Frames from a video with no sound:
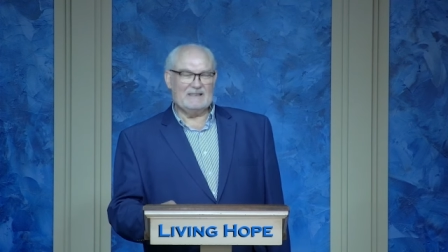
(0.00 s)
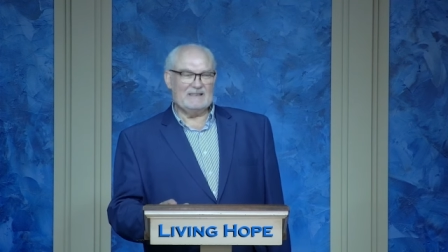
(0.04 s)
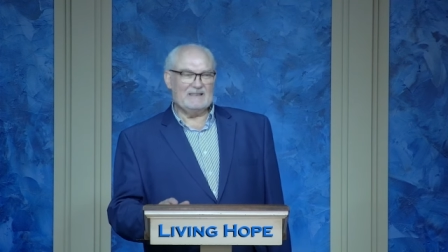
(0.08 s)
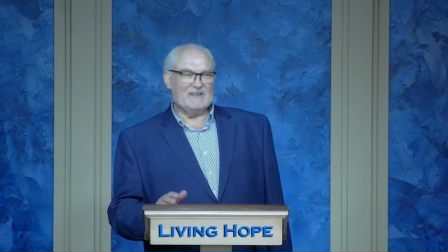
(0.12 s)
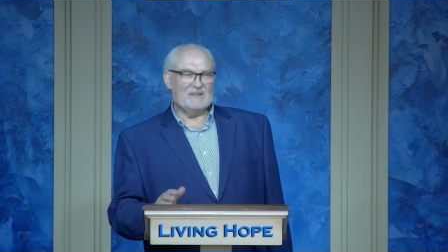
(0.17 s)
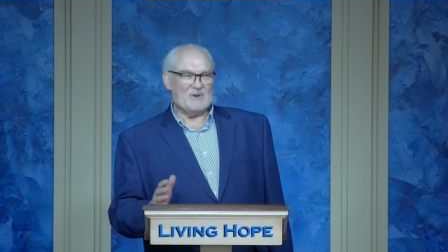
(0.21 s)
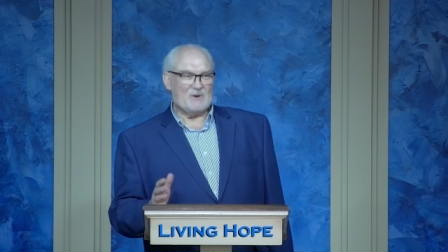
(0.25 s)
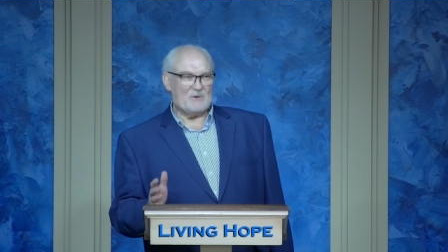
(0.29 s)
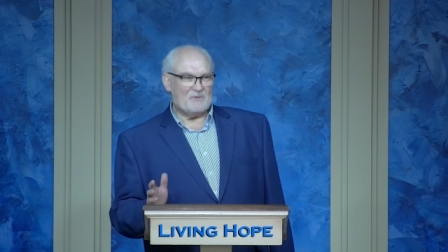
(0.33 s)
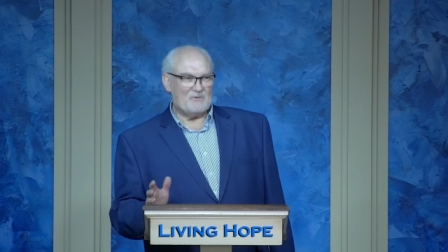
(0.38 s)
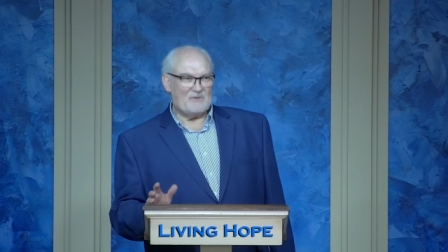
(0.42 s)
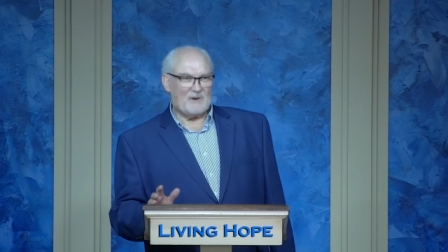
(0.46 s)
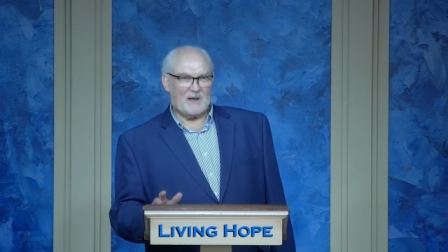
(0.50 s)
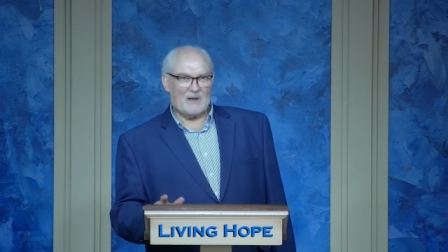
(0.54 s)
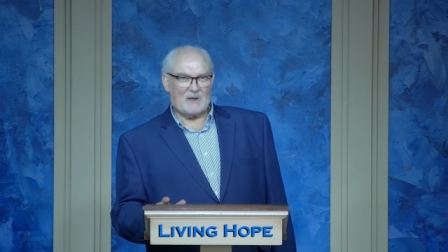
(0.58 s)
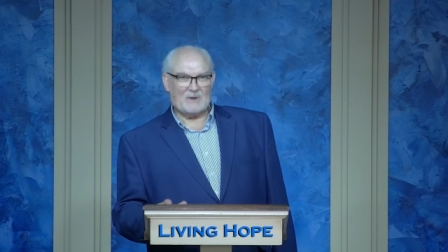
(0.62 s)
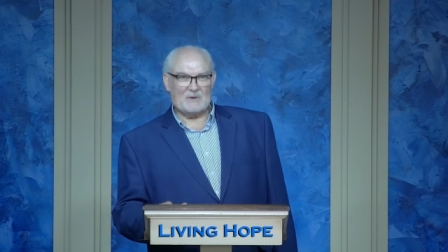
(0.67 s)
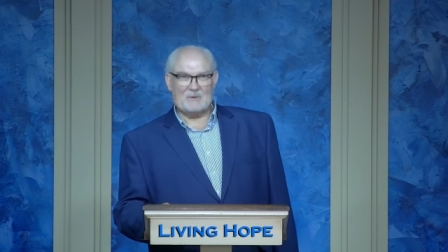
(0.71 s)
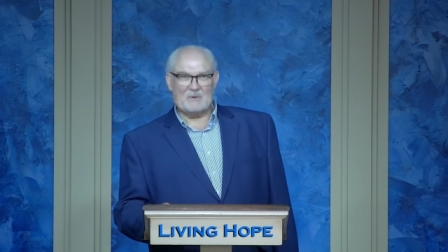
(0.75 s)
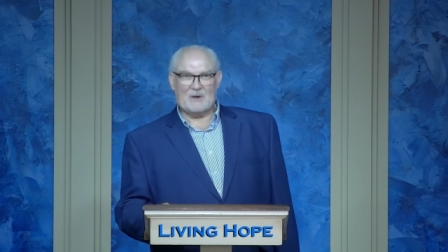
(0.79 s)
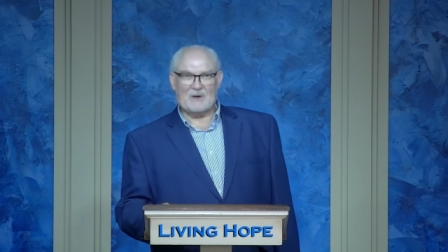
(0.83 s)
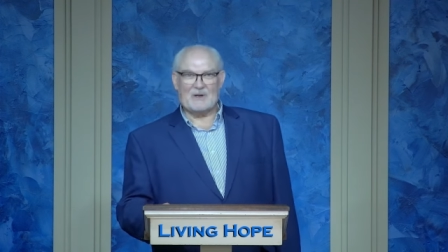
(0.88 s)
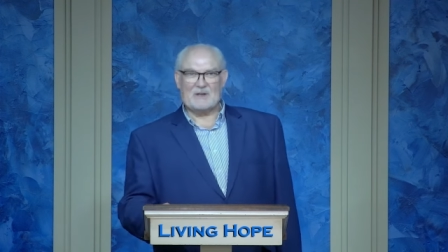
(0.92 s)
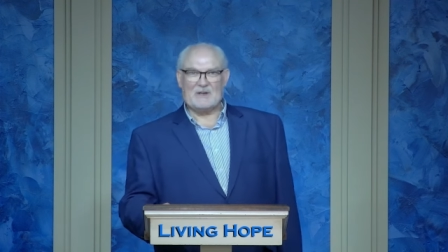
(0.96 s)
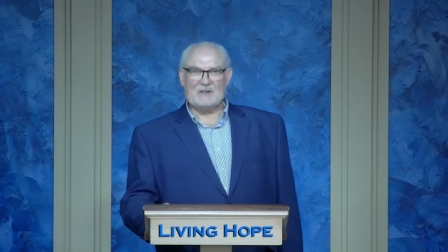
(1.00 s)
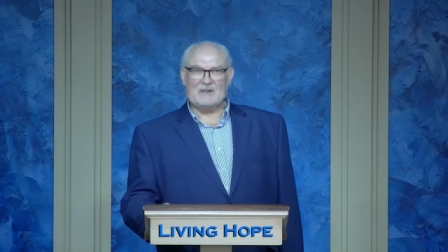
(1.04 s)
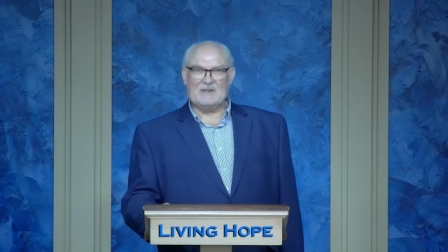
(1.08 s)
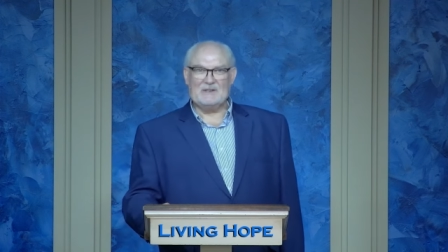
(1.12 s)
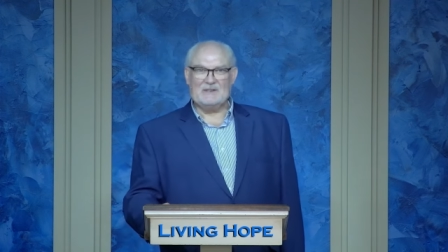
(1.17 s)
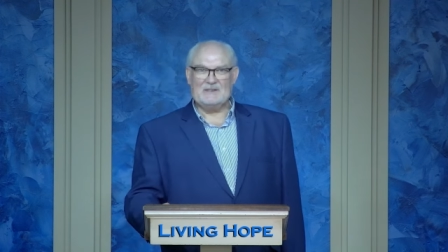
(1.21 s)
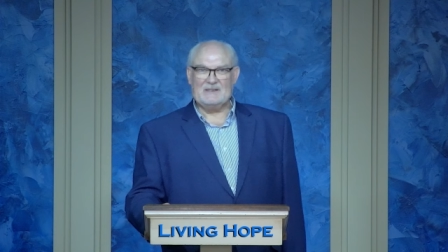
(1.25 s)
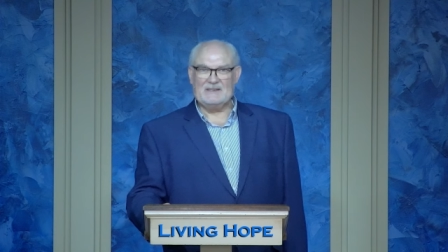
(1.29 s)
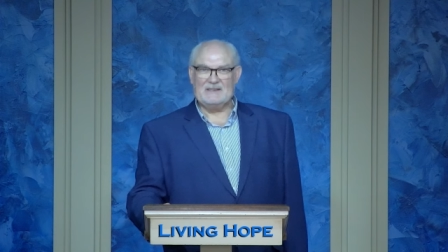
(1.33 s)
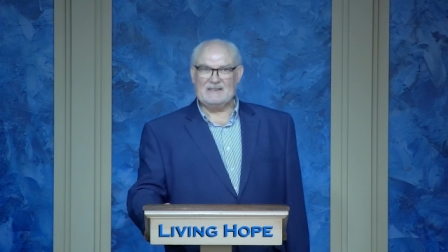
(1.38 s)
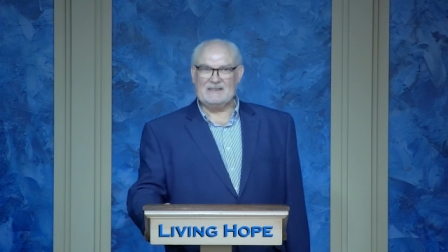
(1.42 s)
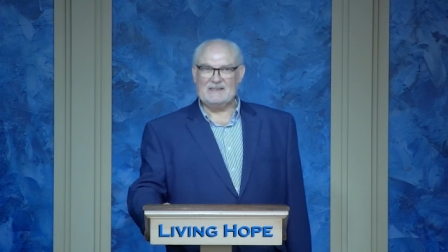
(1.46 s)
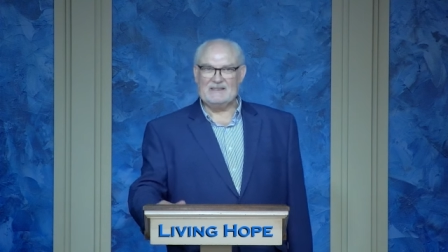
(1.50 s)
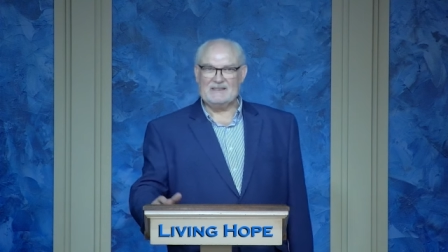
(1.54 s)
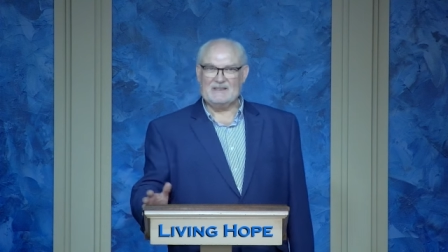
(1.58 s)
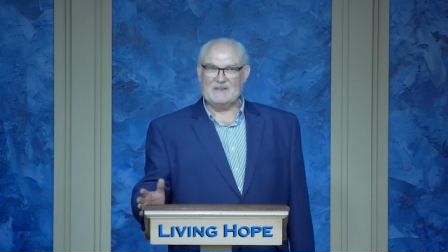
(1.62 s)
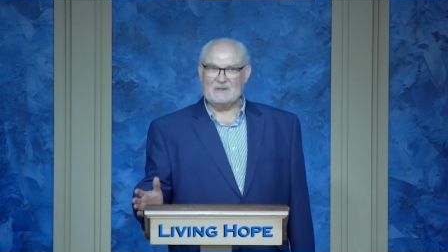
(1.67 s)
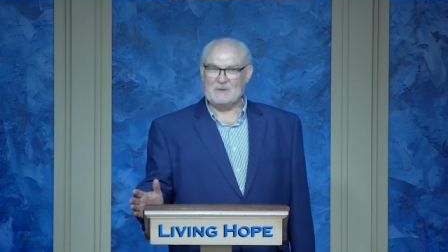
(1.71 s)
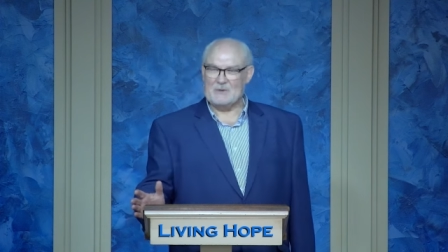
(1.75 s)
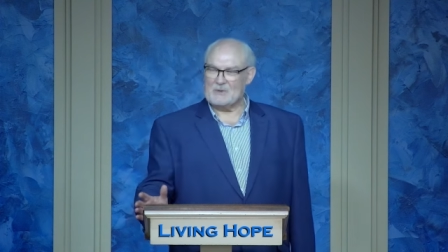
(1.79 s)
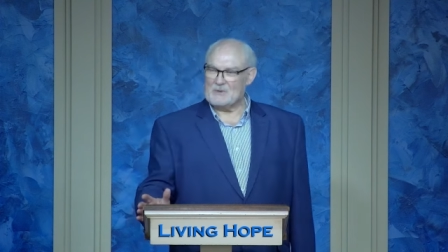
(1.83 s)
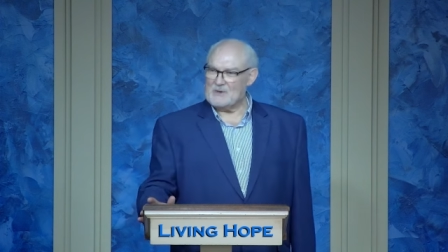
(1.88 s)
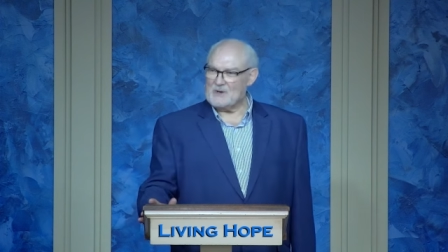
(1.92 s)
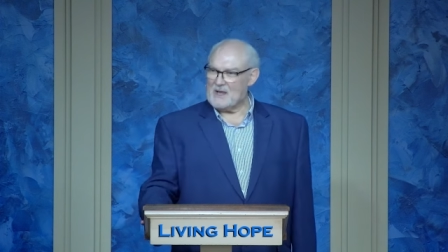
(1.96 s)
your fellow worker,
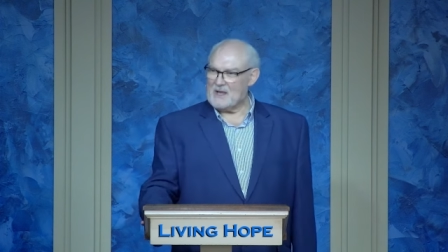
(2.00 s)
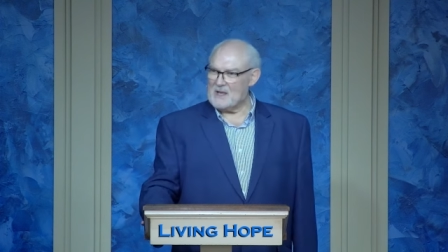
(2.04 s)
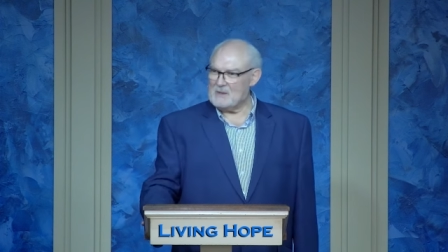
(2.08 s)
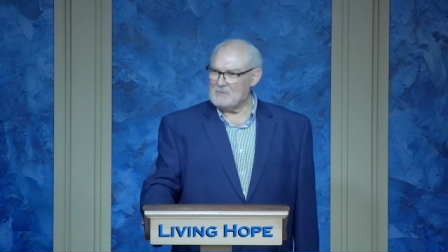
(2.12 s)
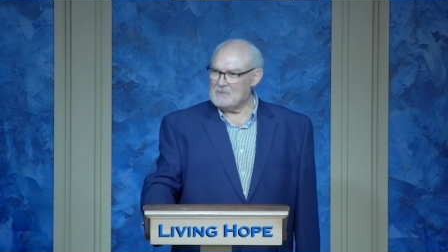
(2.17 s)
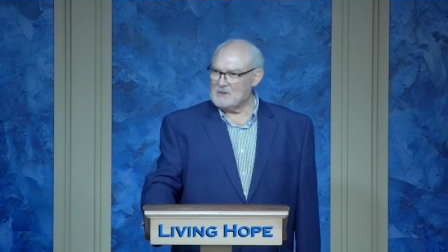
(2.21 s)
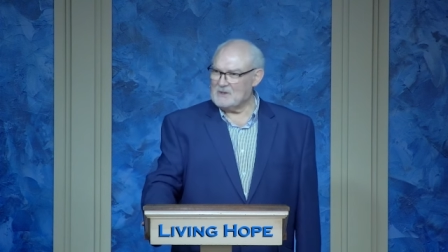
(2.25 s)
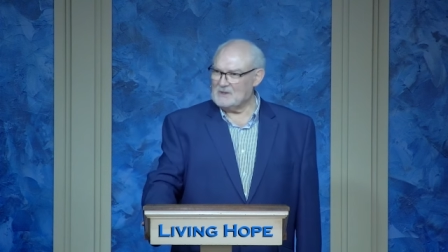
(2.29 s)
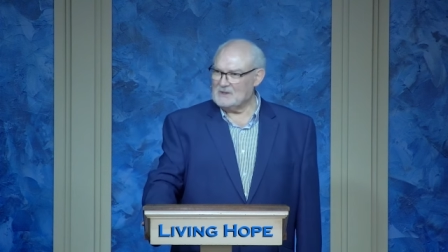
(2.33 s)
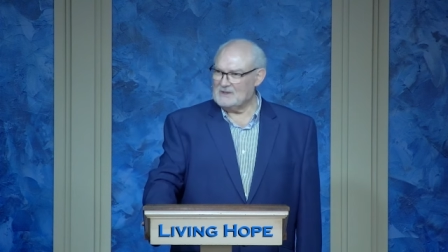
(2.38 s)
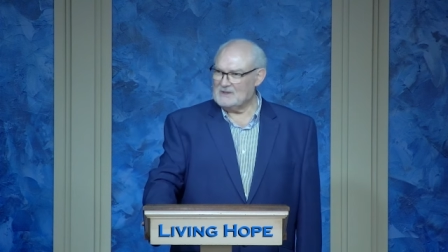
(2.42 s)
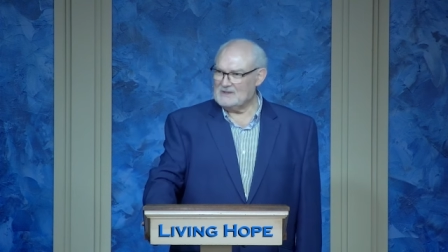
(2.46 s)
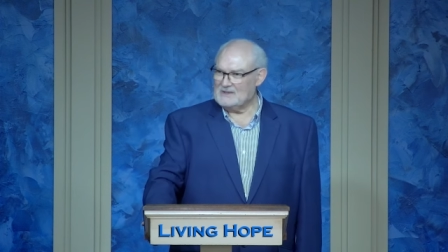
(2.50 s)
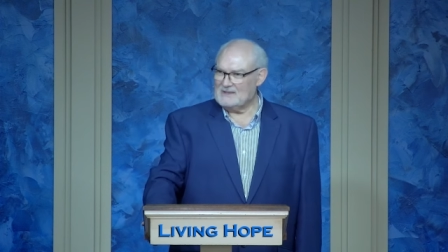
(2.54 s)
your neighbor,